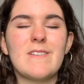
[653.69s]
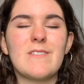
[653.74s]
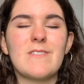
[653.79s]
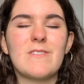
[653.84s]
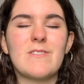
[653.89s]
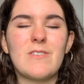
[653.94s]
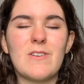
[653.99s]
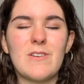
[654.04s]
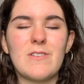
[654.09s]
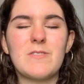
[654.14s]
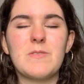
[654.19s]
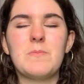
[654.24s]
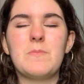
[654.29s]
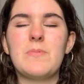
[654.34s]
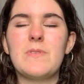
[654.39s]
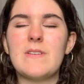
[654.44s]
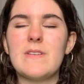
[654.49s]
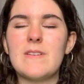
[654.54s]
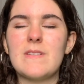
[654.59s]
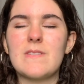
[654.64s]
God,
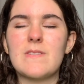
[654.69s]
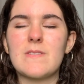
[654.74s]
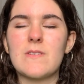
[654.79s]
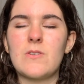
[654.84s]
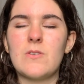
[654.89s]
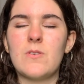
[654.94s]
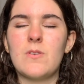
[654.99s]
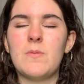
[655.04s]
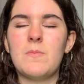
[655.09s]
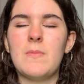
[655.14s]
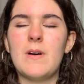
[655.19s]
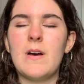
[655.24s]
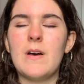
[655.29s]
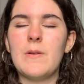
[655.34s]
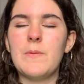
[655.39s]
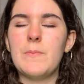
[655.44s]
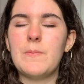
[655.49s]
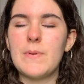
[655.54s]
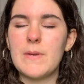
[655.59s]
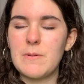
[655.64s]
please come
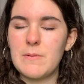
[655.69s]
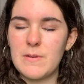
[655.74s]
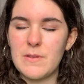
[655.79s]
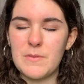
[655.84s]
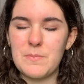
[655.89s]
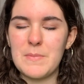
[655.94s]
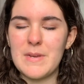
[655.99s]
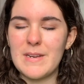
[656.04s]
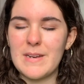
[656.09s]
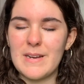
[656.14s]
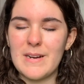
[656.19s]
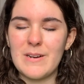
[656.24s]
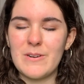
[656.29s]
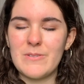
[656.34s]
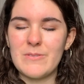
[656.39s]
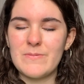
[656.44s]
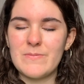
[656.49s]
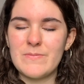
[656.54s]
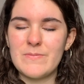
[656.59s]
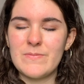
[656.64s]
and be with me now.